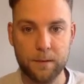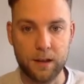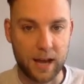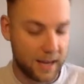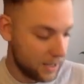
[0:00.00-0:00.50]

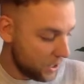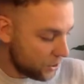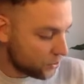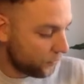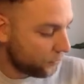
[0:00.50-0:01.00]
Okay,
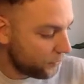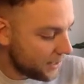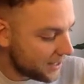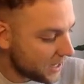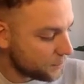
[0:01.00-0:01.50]
so 3
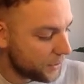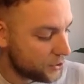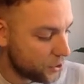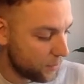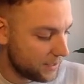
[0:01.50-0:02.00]
times by
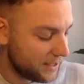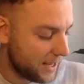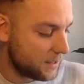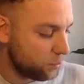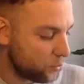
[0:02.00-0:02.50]
2 is
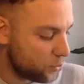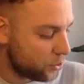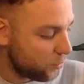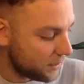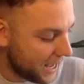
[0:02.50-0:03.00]
6, plus
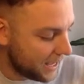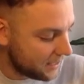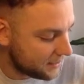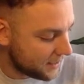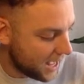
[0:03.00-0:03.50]
2 is 8,
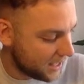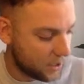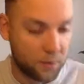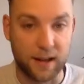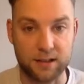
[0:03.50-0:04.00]
so there you
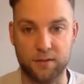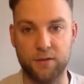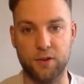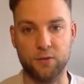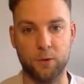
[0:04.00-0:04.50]
go, there's your
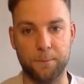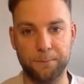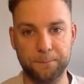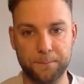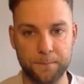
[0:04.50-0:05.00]
first one.
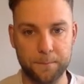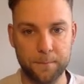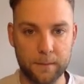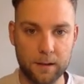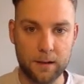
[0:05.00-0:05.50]

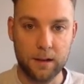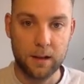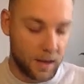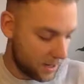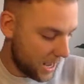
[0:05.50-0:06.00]

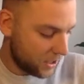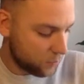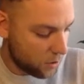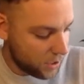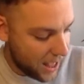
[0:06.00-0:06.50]
Next
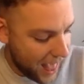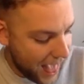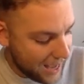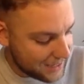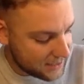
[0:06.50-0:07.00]
one,
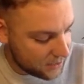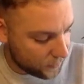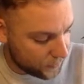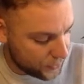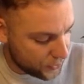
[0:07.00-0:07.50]
x
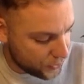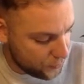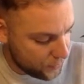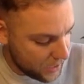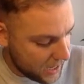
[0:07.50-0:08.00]
of
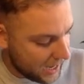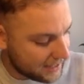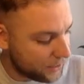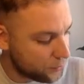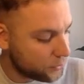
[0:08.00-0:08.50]
2 is
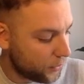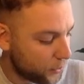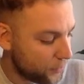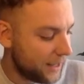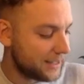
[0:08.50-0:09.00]
equal to
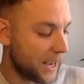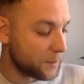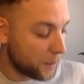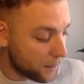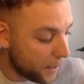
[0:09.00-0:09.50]
3 times
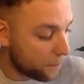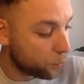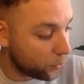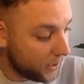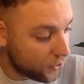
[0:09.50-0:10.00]
by my
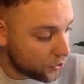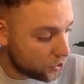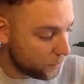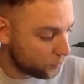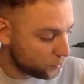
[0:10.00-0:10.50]
previous
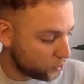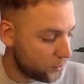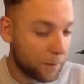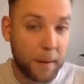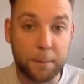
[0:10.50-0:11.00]
term plus 2.
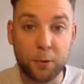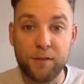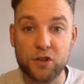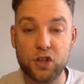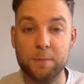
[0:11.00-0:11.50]
Now my
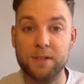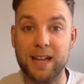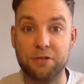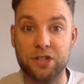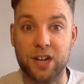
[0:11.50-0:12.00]
previous term is
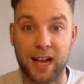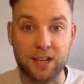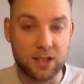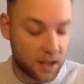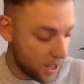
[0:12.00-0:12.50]
now
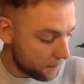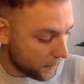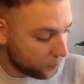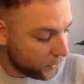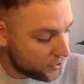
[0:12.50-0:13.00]
changed. My
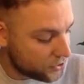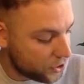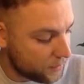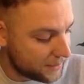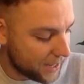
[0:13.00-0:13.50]
previous
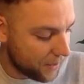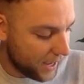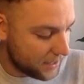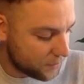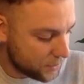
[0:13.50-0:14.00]
term is now
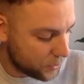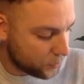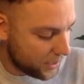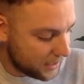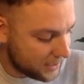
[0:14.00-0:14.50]
8, so it's
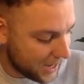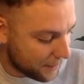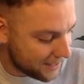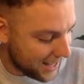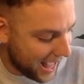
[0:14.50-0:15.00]
3
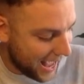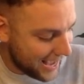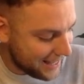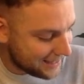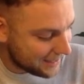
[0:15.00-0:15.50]
times
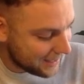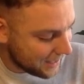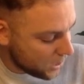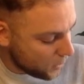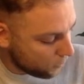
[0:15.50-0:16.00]
8
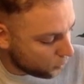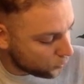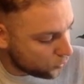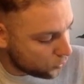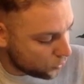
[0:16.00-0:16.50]

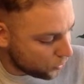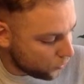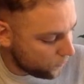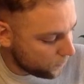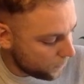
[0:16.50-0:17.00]
plus
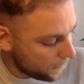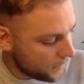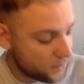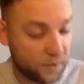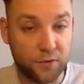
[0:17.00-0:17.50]
2.
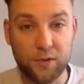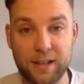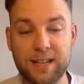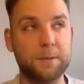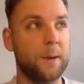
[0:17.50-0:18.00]
So 3
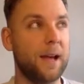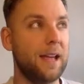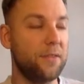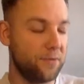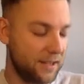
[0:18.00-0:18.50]
times by
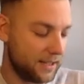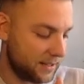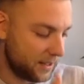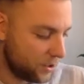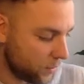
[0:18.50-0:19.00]
8, 3,
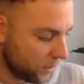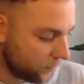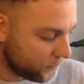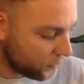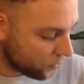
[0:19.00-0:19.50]
16,
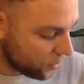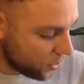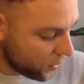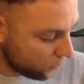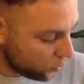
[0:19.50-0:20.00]
24,
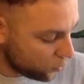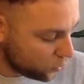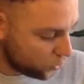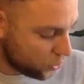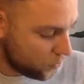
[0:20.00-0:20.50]
plus
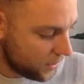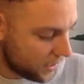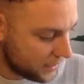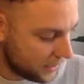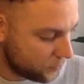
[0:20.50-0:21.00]
2
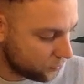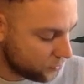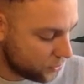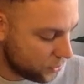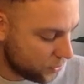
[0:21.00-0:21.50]
is equal
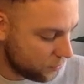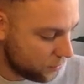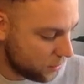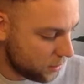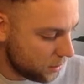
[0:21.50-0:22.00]
to
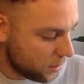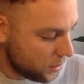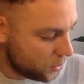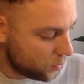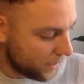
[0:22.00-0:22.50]

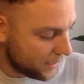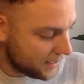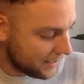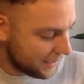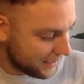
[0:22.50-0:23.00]

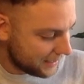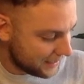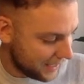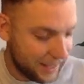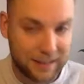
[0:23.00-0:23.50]

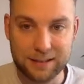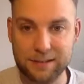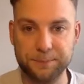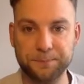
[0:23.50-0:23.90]
26.